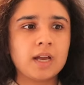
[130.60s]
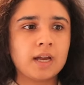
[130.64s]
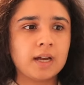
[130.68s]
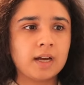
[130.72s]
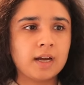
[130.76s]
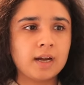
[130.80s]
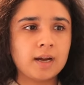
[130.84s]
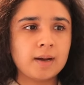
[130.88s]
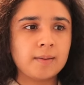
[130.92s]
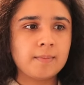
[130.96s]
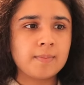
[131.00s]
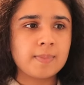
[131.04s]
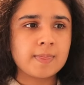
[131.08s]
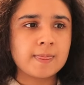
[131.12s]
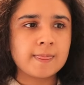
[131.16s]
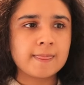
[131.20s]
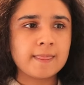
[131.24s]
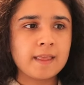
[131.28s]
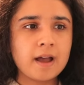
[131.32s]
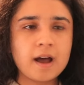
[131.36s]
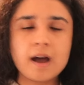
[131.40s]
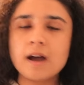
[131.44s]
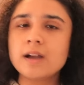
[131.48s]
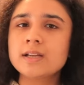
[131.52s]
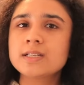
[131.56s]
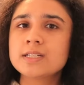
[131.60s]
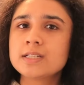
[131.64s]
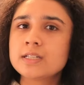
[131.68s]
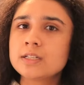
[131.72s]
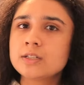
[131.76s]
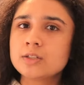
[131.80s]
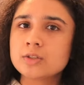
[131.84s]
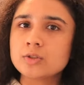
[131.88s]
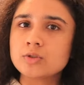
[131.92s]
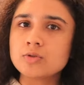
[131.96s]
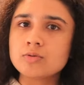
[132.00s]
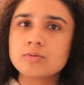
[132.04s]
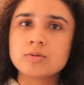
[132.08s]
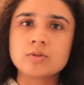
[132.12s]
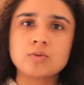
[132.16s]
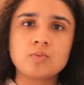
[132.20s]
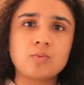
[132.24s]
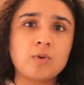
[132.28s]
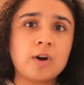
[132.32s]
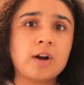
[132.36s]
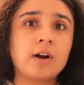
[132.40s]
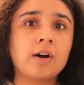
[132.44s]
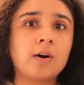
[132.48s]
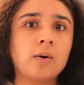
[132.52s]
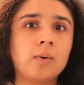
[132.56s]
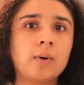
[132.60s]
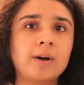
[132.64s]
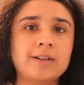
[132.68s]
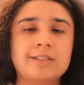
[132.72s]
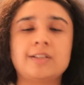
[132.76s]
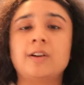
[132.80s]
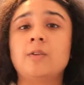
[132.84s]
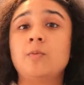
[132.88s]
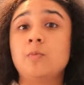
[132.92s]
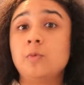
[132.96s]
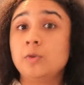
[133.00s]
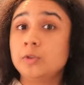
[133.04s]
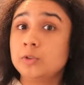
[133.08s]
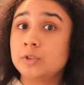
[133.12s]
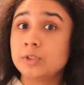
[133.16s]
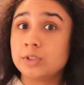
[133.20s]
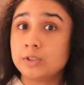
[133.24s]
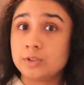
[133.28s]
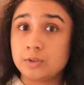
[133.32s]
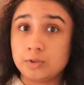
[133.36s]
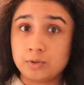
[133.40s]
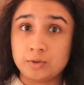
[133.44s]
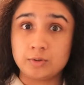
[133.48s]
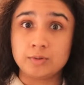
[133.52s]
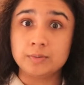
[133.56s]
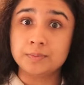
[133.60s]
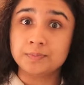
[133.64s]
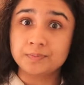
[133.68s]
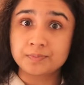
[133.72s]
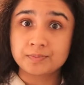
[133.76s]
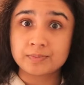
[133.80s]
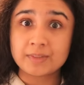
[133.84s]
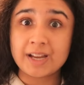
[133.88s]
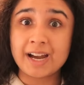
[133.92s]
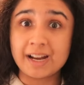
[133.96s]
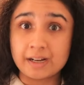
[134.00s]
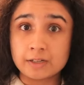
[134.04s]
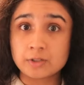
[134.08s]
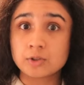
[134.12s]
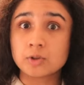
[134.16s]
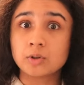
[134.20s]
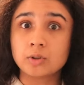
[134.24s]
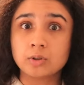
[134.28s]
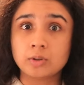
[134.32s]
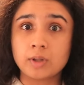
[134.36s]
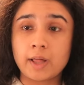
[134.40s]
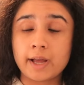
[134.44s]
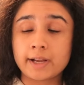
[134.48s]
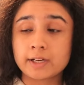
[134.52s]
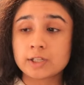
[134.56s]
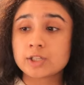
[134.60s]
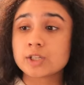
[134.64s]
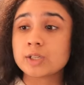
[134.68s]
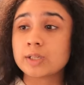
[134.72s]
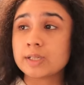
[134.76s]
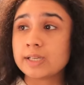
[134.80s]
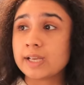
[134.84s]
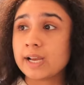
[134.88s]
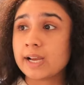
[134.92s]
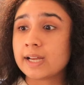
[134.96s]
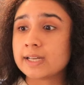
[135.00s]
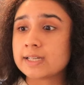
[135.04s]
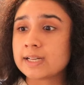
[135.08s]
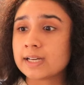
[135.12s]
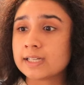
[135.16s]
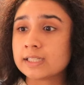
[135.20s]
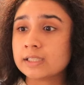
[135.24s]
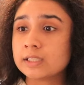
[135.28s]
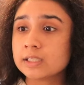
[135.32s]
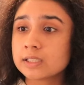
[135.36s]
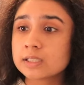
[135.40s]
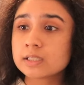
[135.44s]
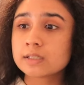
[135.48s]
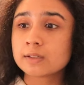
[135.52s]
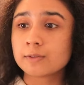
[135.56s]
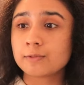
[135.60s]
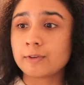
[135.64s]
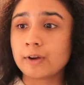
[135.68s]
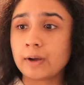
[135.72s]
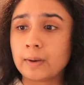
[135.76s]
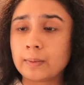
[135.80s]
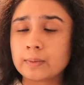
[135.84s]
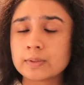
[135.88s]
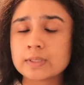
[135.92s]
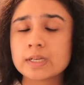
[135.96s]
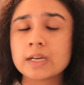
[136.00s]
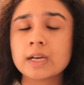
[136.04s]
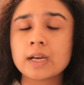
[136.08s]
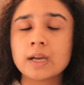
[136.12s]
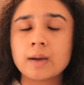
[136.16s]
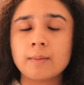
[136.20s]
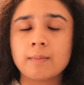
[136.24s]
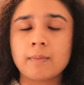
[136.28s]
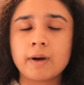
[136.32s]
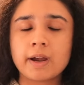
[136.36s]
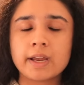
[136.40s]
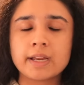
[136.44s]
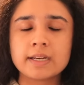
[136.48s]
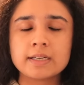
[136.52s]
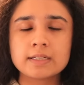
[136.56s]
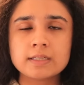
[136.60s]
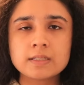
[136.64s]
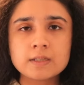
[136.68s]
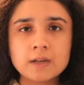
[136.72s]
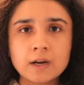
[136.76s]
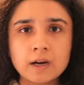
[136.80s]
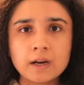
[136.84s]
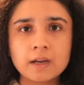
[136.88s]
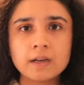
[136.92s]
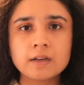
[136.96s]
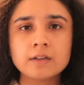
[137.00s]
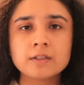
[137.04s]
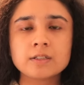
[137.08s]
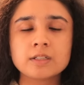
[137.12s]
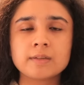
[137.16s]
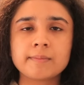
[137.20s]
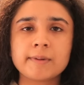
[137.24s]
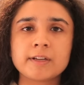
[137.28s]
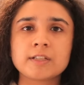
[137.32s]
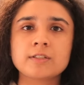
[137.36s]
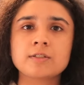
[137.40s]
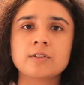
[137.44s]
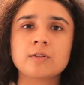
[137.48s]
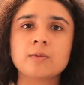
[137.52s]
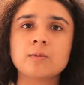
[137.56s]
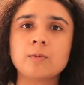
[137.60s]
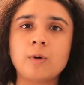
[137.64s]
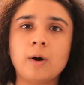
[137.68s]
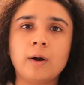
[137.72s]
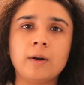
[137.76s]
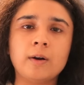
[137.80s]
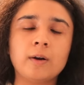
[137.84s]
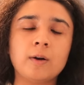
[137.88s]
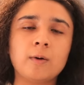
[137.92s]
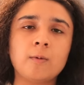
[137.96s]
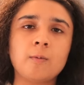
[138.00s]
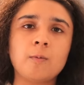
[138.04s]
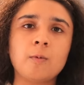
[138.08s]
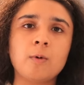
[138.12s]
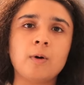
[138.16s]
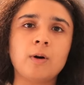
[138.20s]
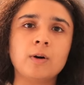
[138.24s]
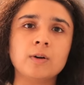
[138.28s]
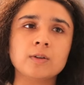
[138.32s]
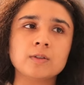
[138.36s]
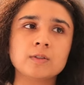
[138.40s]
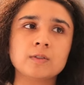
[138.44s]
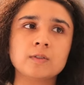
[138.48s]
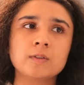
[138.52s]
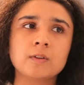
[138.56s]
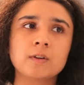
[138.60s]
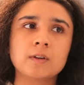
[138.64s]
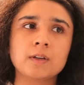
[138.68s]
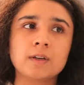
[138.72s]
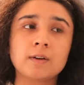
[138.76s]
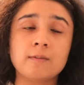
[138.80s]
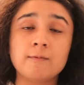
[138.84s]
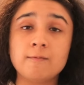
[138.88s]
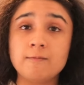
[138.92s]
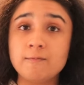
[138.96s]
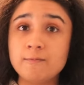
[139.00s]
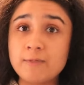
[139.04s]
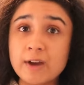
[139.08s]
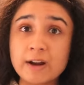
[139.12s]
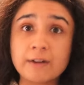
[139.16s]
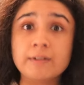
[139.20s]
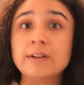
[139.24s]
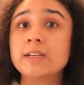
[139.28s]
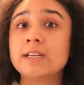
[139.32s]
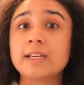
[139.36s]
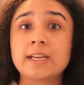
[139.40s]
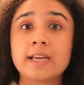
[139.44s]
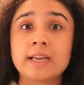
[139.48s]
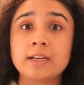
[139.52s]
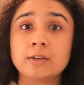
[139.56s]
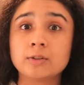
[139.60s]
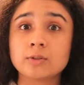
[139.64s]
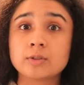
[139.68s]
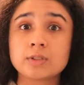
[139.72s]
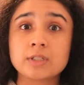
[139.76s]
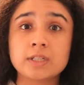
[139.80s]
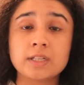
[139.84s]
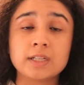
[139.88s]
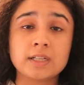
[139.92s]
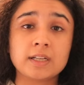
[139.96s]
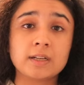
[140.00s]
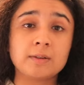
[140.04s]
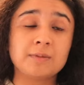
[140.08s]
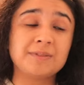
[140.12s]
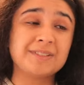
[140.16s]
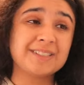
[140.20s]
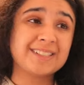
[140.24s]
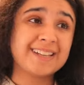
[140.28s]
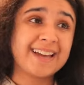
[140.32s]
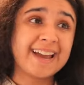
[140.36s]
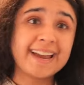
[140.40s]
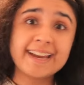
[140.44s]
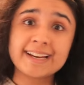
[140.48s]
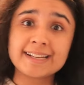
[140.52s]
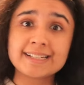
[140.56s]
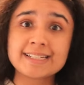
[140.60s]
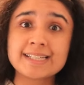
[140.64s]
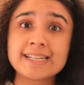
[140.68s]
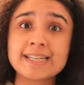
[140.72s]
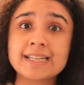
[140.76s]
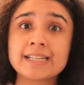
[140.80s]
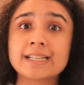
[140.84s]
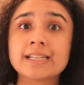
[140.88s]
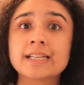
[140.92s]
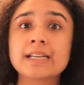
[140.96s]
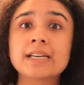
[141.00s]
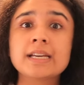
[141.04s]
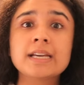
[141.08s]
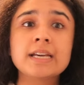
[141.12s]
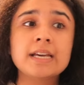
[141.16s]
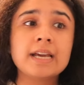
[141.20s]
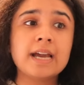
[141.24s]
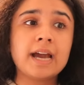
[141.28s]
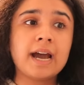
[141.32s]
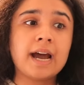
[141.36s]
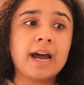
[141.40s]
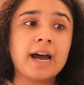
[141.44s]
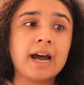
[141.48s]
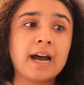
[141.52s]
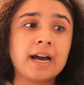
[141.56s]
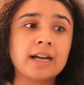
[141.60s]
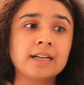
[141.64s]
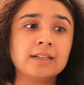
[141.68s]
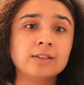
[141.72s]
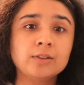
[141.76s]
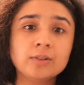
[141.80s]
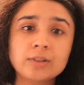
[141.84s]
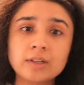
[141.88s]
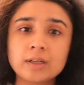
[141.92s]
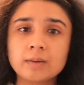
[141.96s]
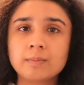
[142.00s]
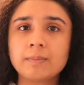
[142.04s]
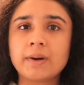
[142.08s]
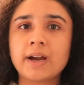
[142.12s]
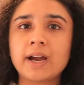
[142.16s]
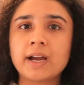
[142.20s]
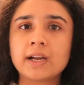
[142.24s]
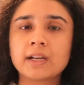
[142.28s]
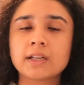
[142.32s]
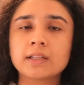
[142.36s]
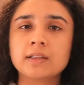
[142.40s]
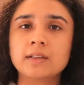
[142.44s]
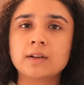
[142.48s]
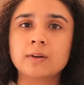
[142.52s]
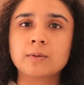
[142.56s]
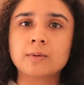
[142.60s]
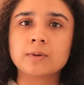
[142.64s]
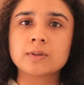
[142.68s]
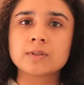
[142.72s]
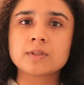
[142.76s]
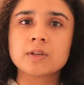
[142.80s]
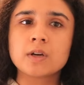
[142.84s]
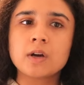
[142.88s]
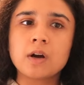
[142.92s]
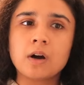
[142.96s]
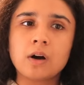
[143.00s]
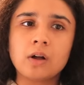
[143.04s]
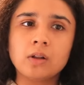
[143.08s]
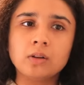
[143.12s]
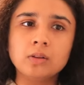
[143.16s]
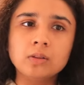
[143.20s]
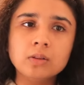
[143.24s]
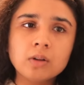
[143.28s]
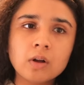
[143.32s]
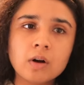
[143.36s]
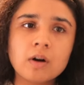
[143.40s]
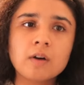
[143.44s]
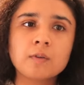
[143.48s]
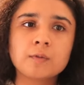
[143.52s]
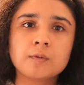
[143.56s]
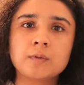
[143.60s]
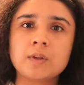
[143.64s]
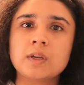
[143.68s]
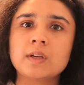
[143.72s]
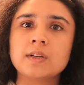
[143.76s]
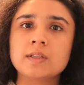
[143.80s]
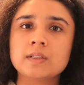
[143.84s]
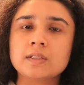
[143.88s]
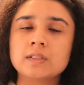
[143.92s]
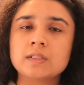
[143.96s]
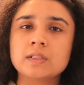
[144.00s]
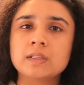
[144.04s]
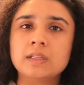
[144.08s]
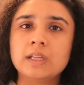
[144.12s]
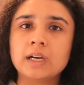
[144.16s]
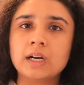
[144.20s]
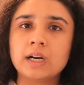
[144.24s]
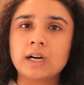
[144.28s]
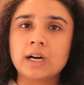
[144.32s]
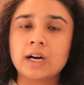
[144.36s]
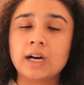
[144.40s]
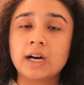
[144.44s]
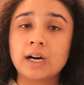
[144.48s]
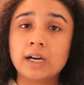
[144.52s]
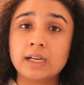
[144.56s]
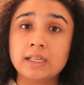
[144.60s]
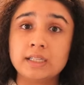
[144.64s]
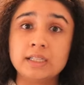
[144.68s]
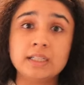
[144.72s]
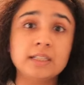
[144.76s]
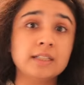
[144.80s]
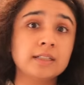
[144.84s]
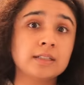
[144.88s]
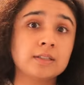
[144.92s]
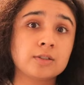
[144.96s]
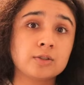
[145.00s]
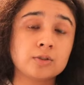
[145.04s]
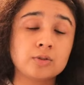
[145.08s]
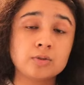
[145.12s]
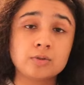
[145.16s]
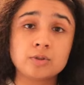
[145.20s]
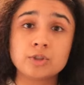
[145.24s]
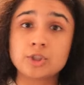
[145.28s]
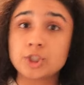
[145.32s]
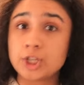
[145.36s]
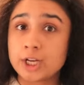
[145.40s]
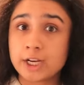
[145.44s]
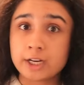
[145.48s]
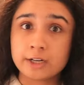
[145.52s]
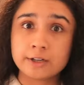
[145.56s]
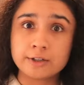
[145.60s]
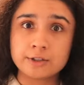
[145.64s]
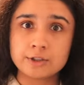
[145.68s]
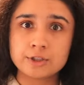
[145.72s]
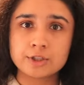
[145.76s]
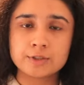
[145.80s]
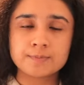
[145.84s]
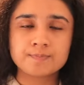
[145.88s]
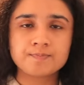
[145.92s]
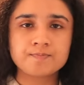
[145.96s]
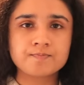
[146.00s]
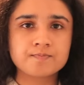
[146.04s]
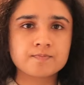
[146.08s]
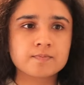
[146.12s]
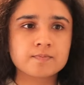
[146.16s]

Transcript: um, I didn't do as well as I wanted to at all actually and I just felt my entire semester one was very chaotic. It was hectic and looking back there was a lot of things that I needed to change.